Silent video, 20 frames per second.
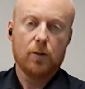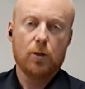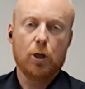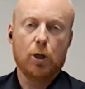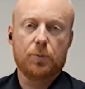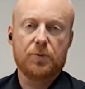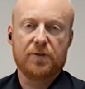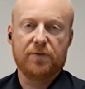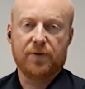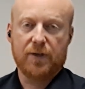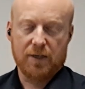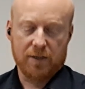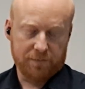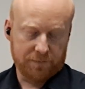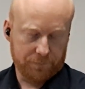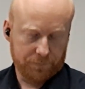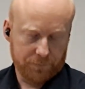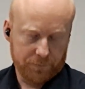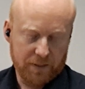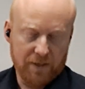up to 5.
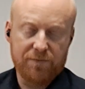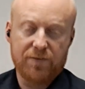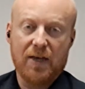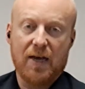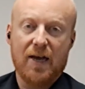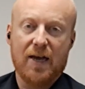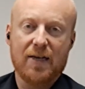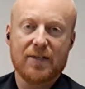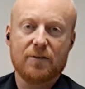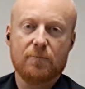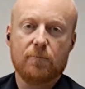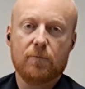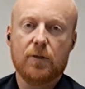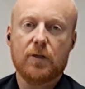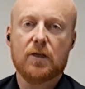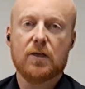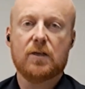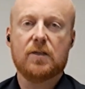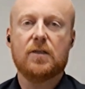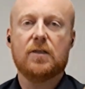If that hasn't
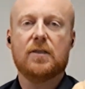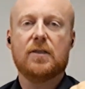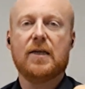worked,